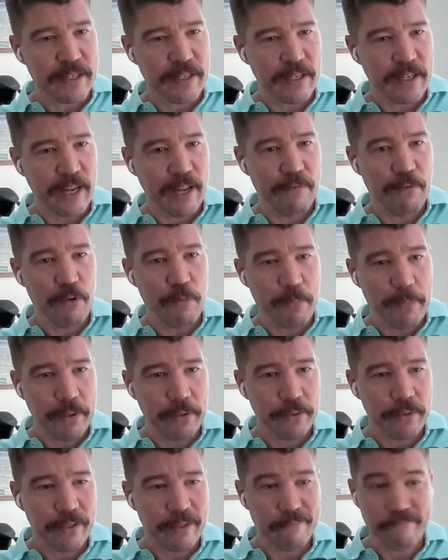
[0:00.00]
And if you
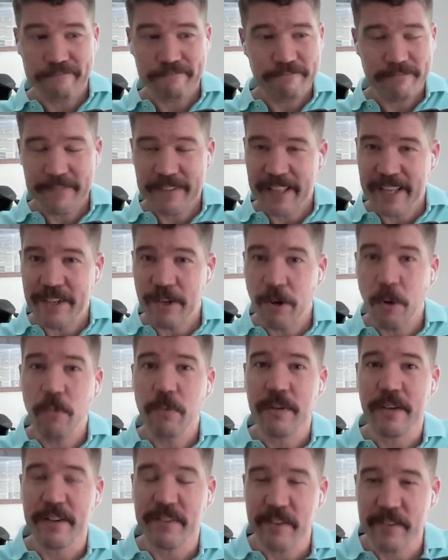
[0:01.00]
build it, they
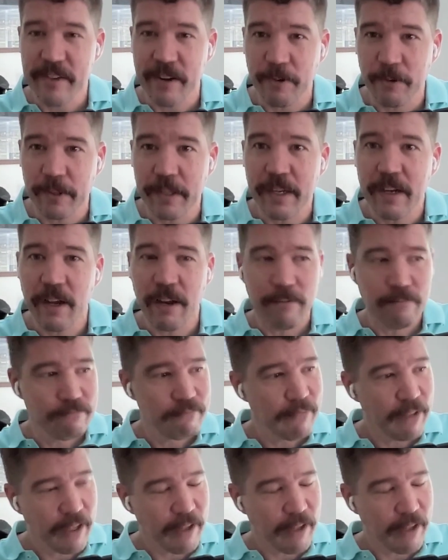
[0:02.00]
don't necessarily come,